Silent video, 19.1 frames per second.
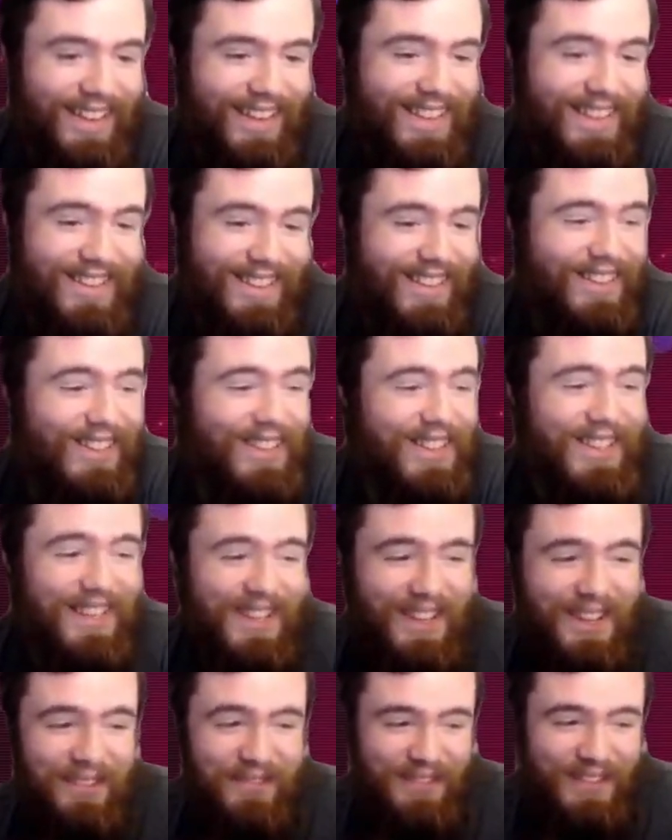There's
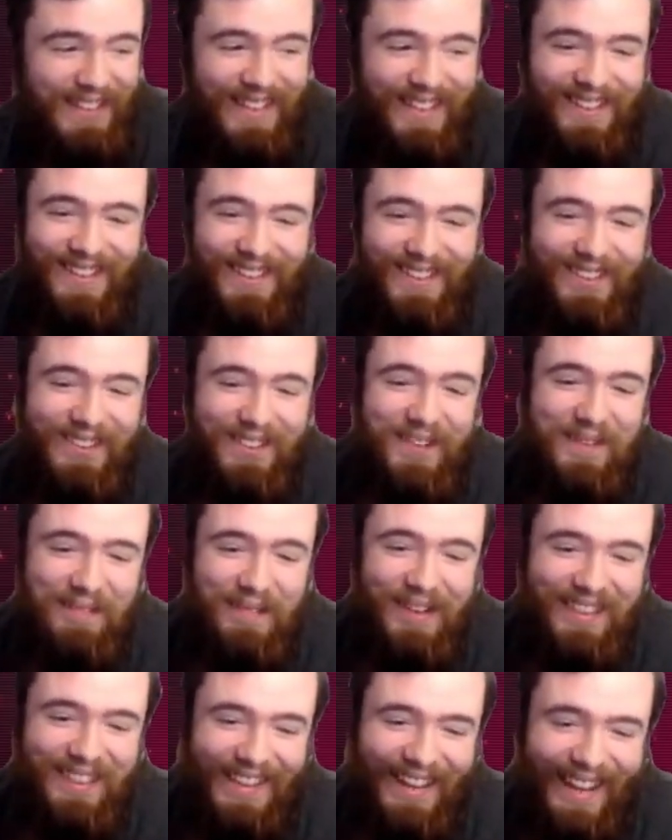nothing he could do
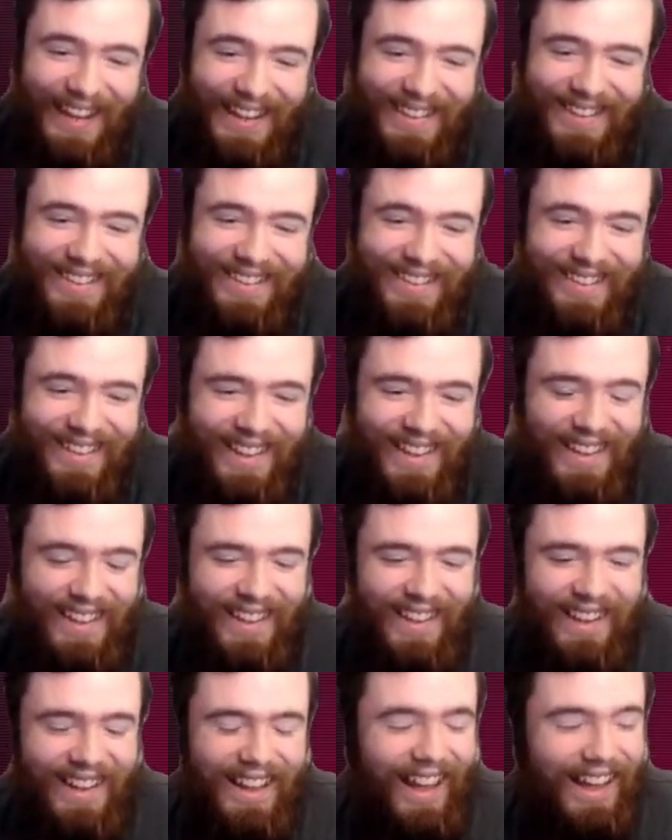about that.
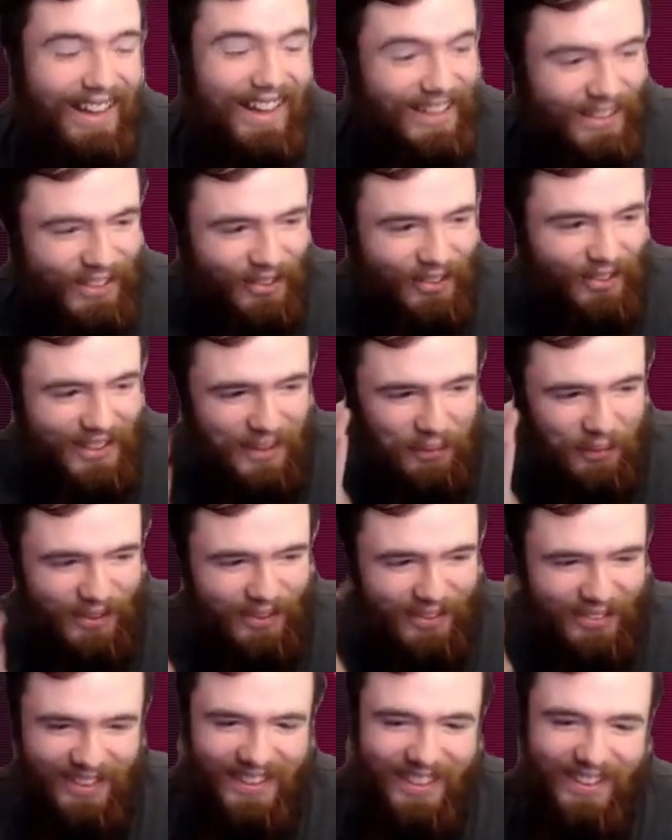And I knew he
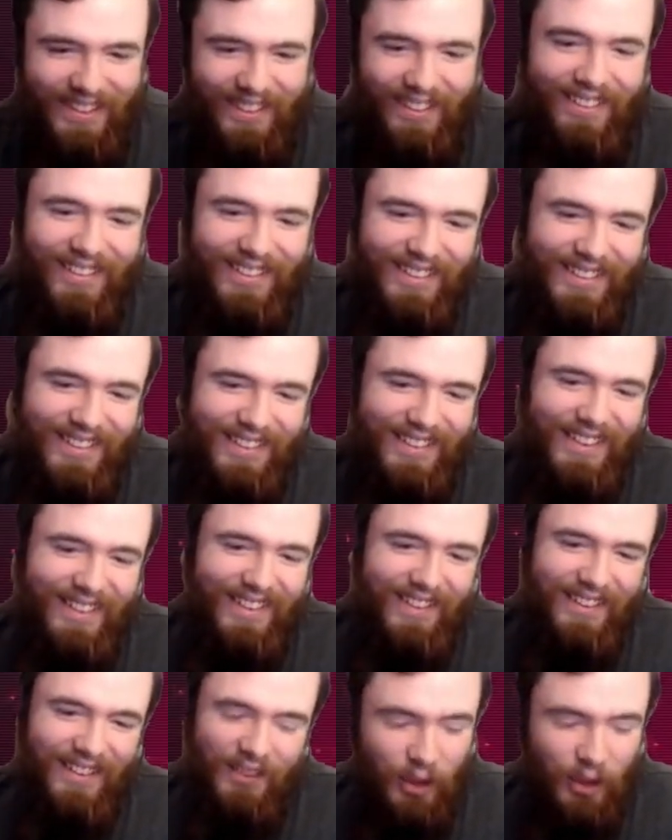wouldn't read the card.
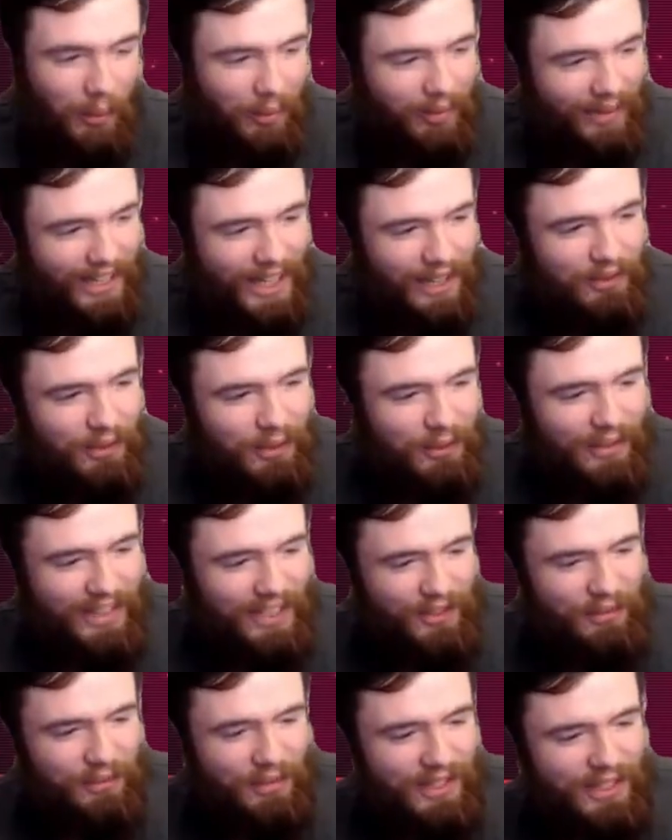Nobody ever
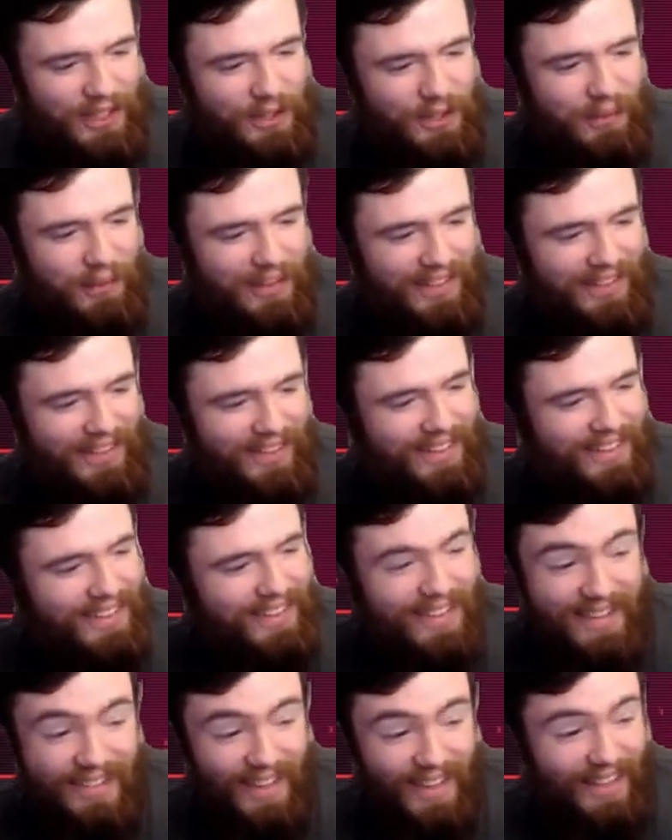reads Raider's Wing.
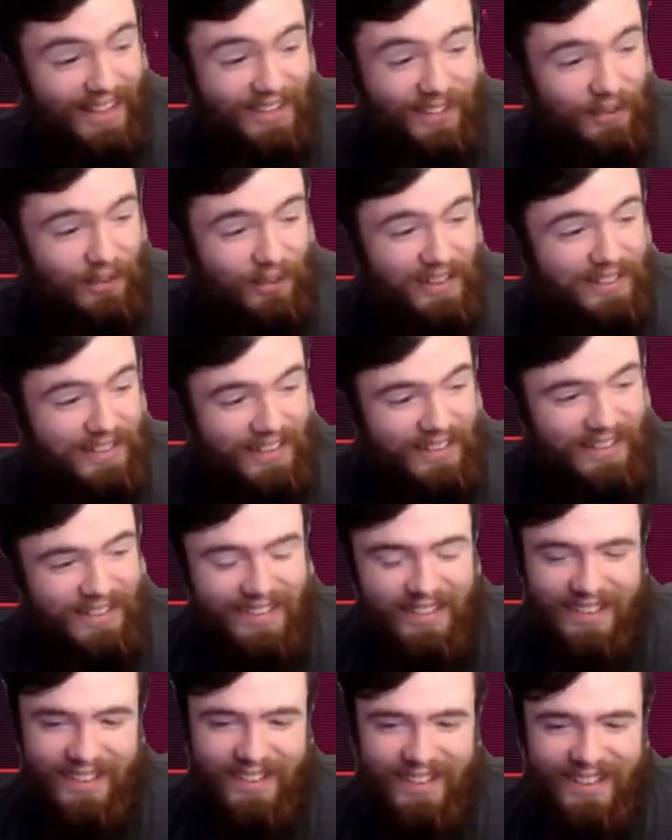This deck is crazy.
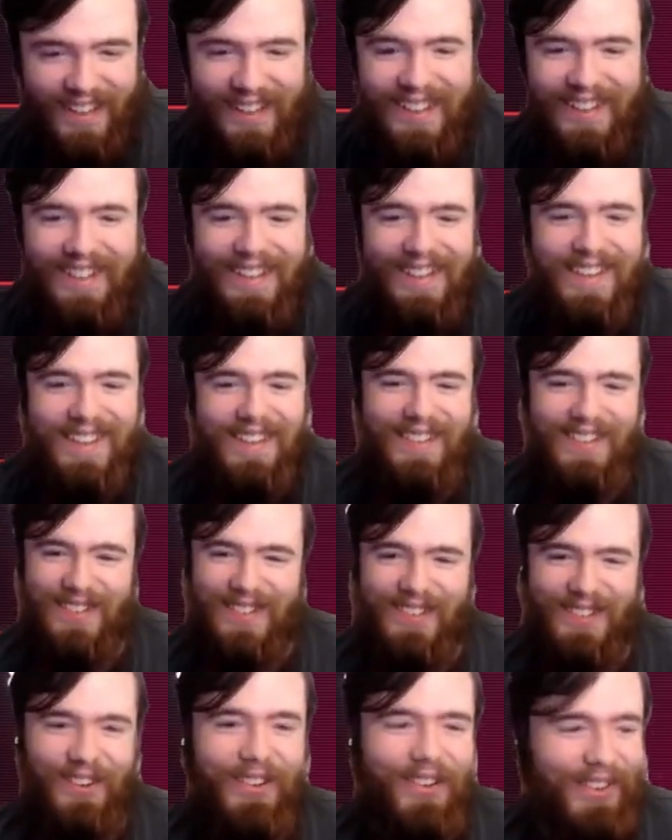
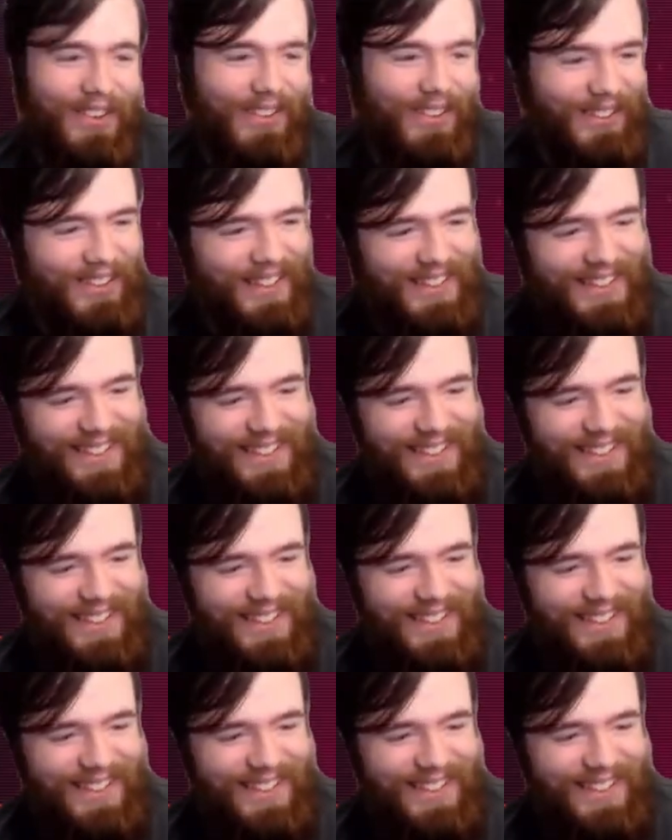so good.